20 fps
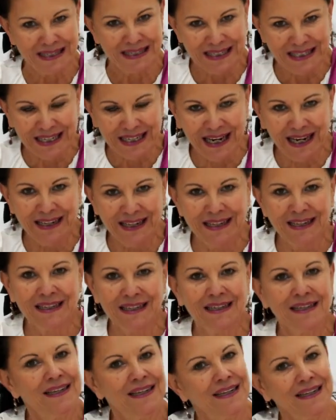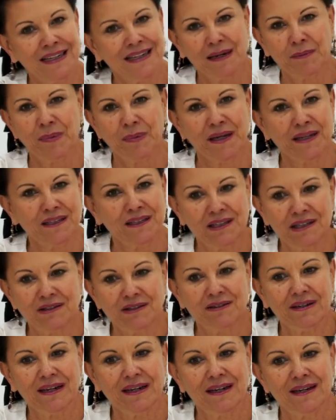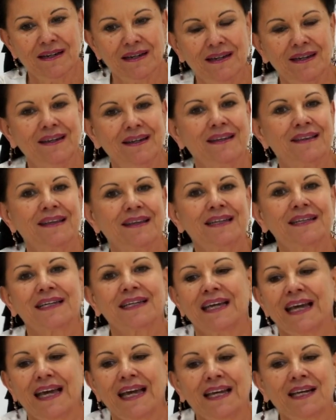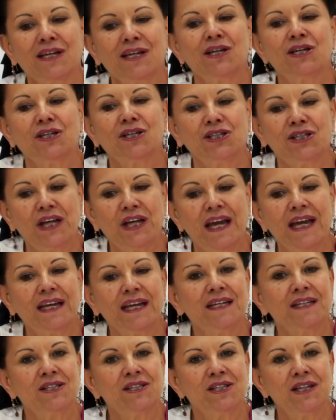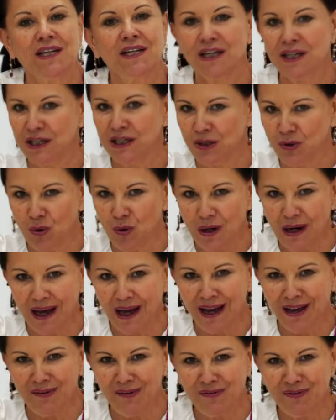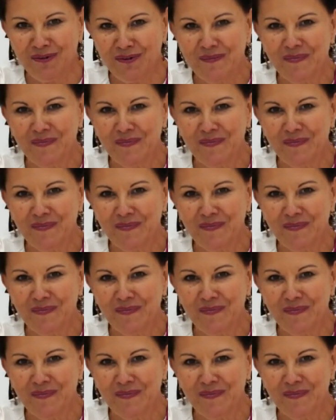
tiny little bacteria that can change your life